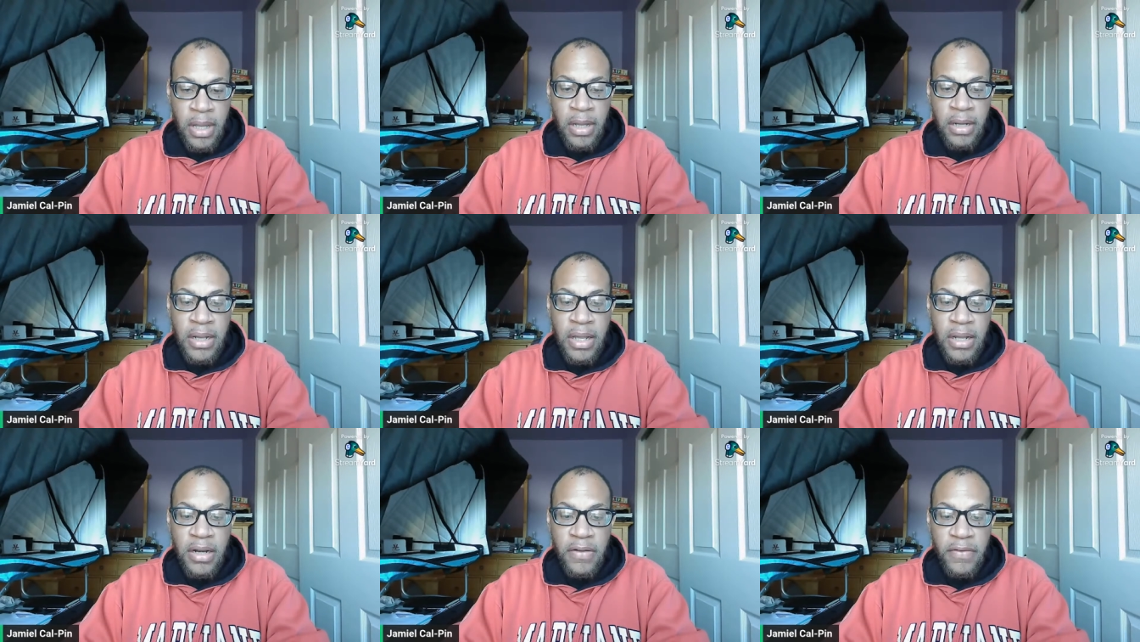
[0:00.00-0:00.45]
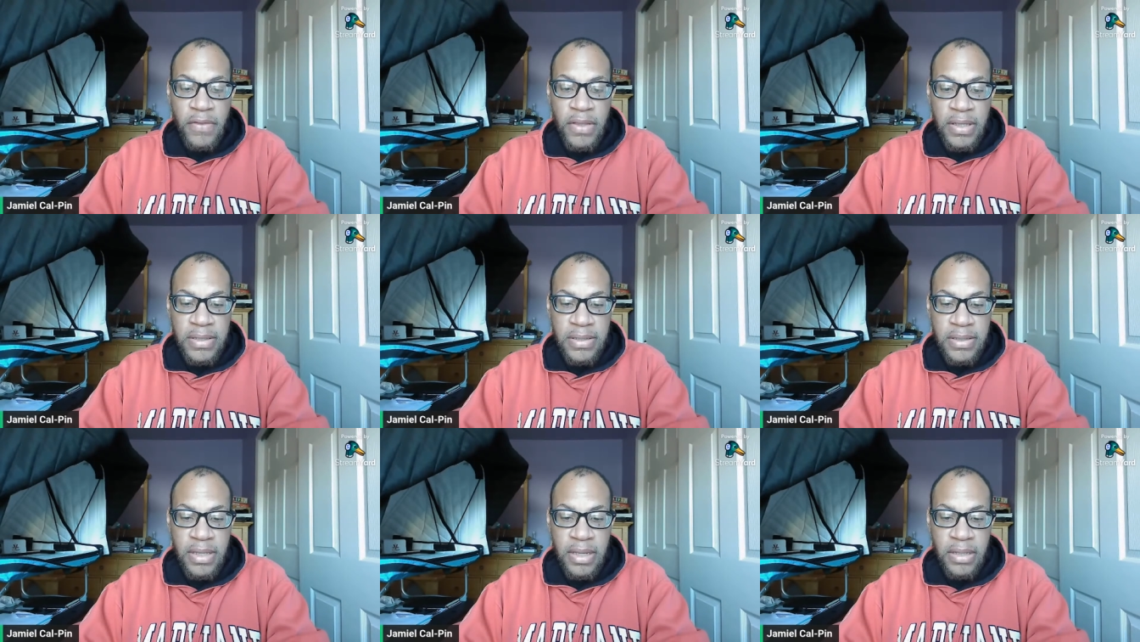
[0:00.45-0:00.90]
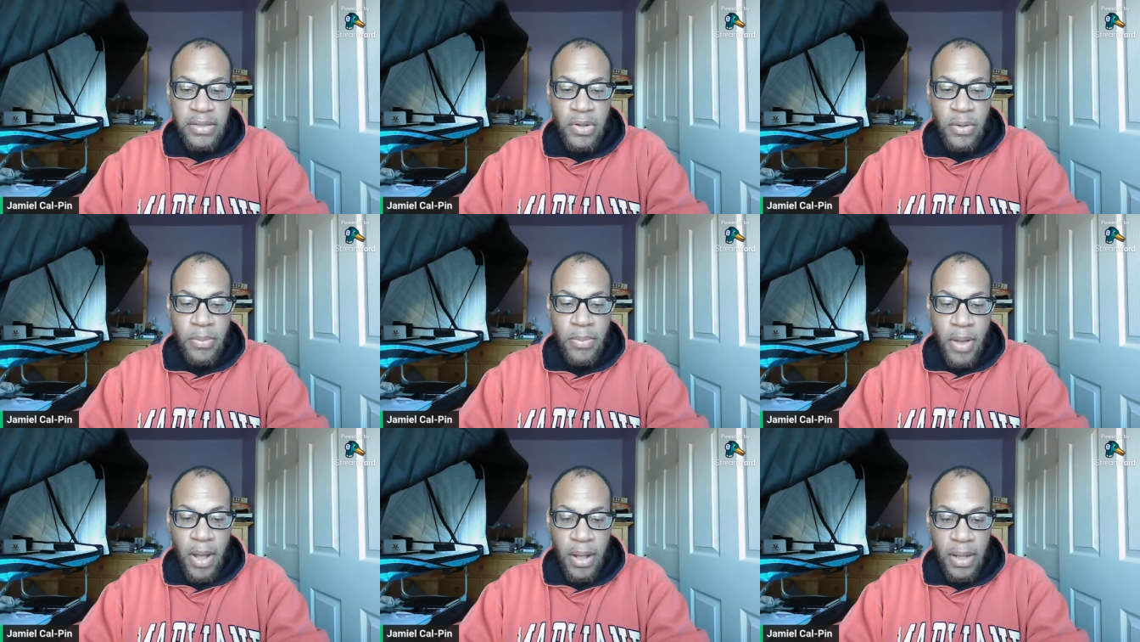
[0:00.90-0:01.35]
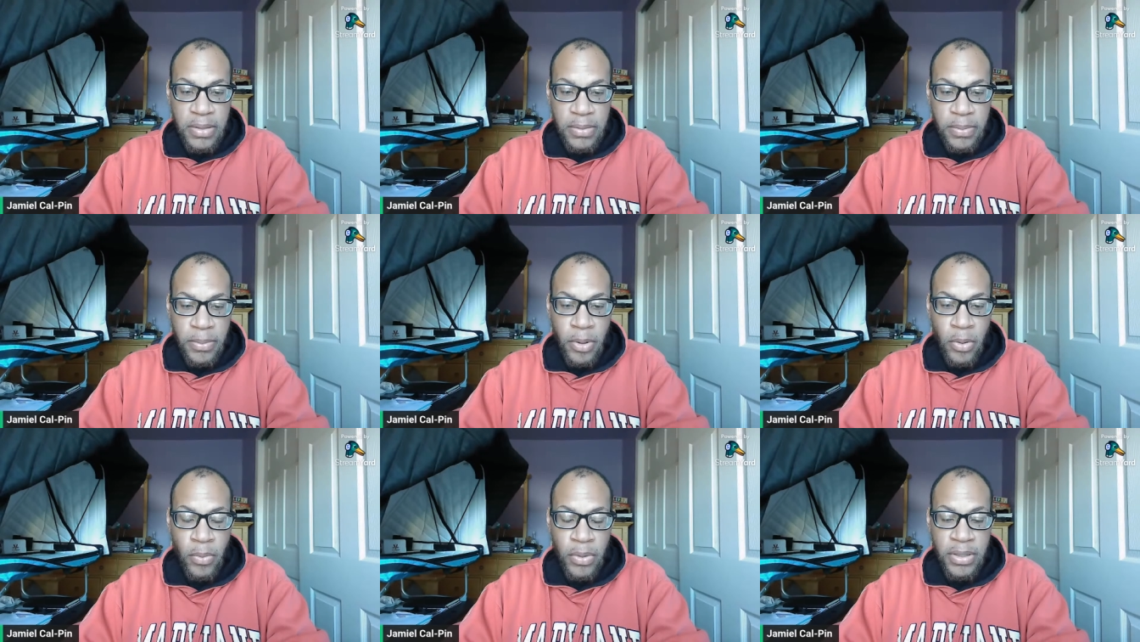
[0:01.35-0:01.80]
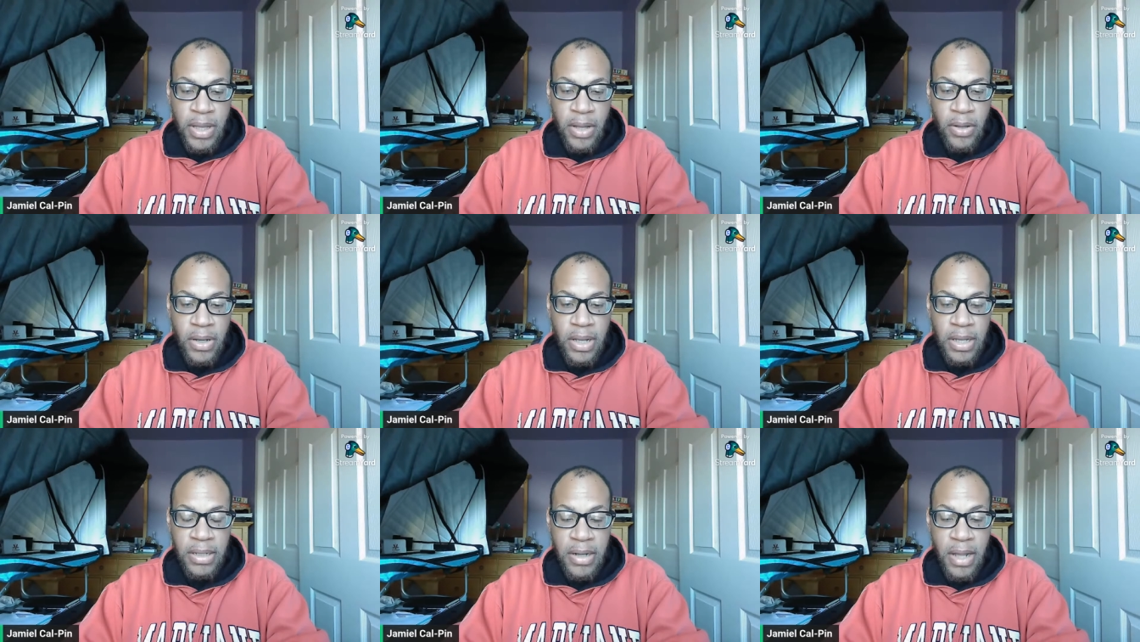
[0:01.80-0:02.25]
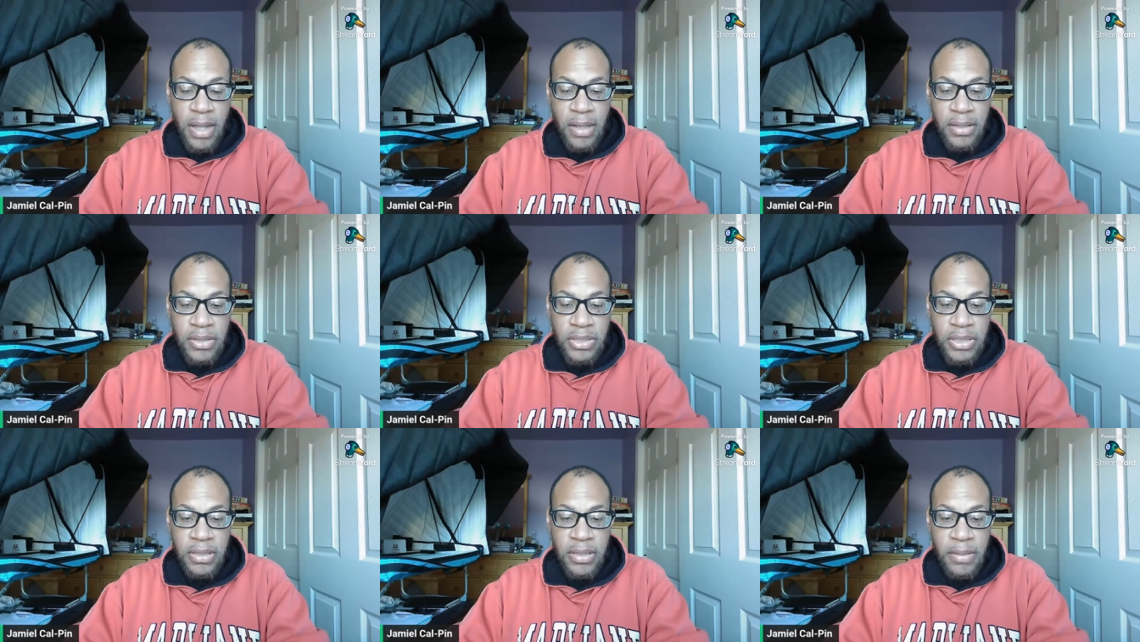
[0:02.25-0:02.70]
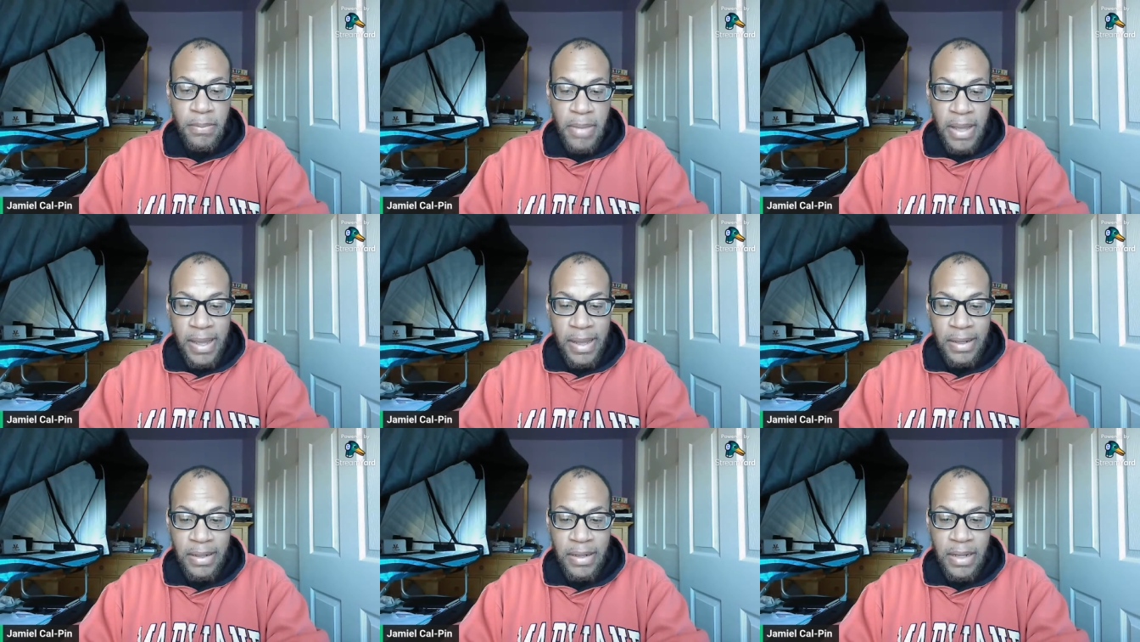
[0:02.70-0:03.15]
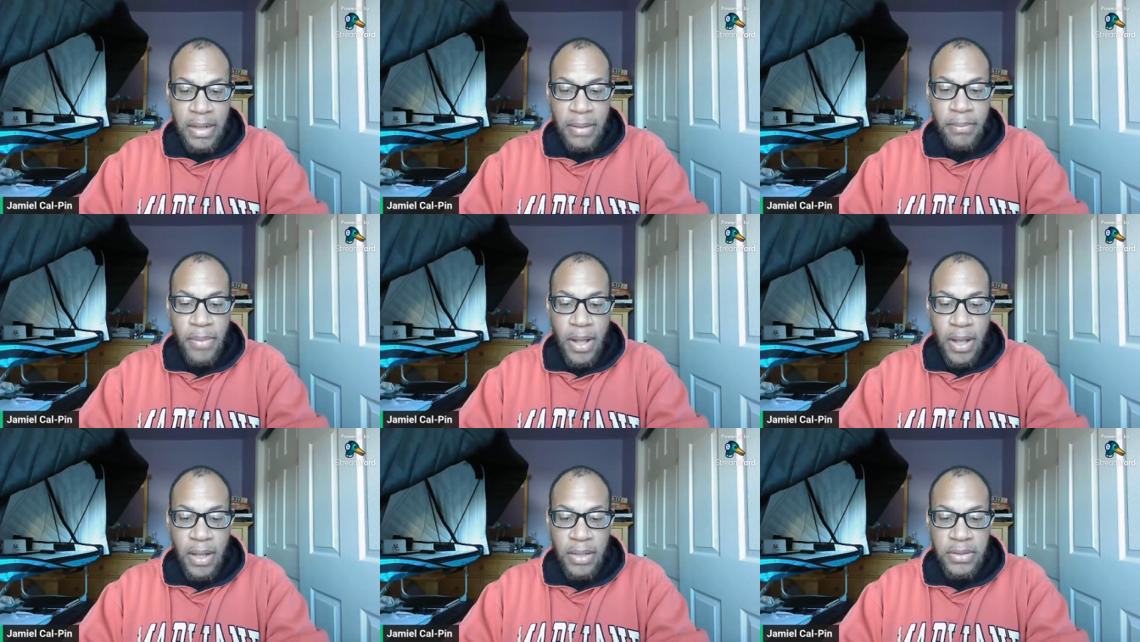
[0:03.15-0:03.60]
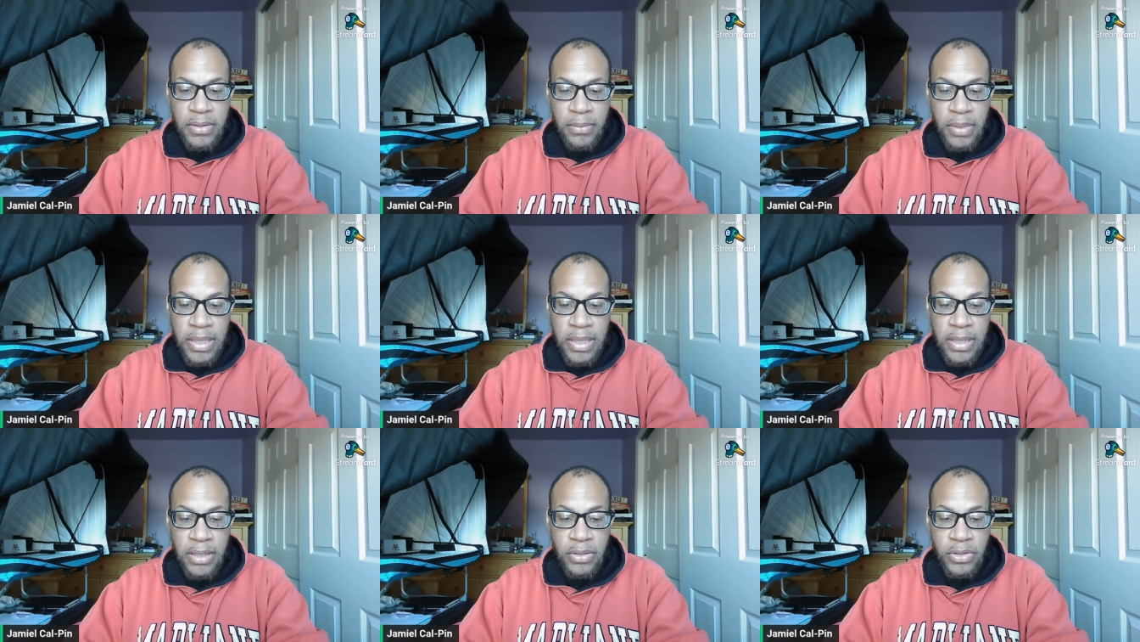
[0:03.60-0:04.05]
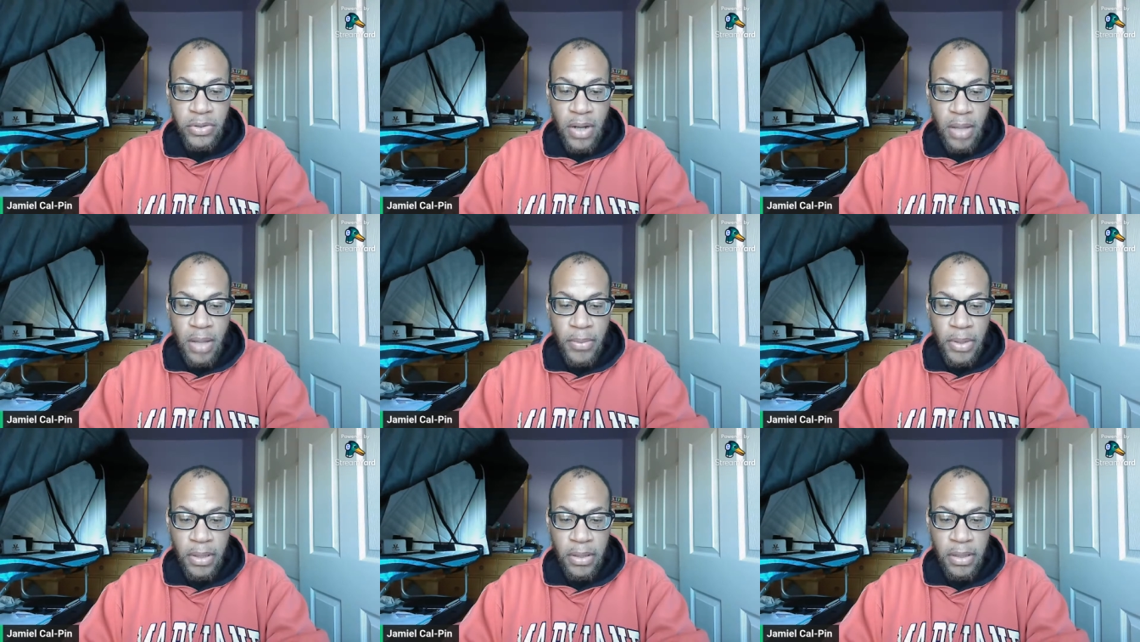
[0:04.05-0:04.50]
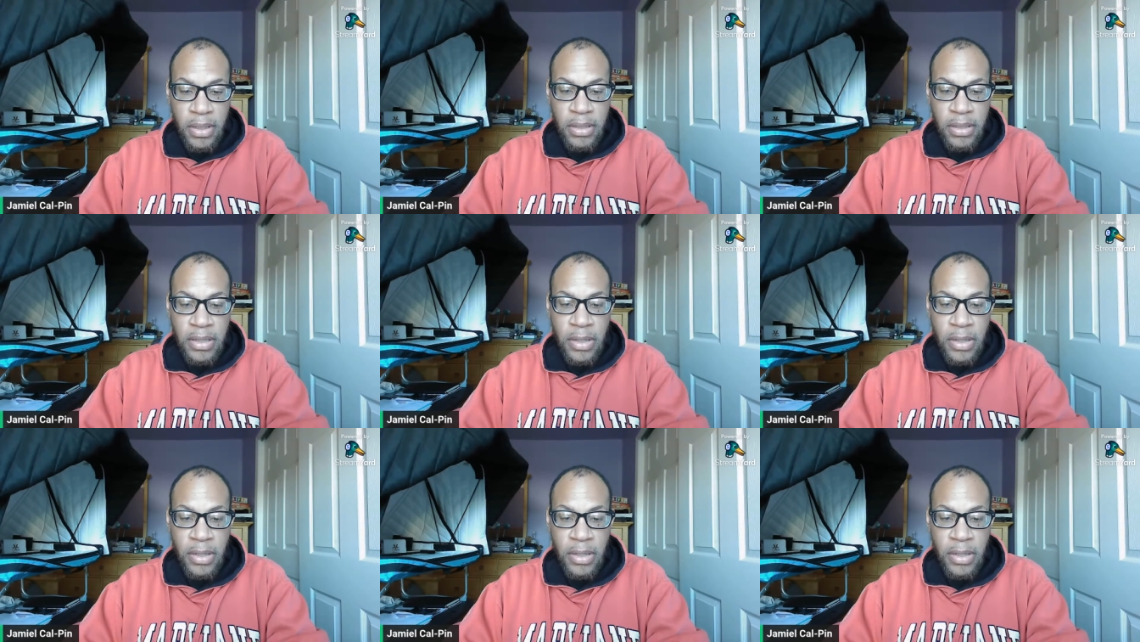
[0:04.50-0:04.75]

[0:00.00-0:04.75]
None of these things are possible without acknowledging the pain and possibly trauma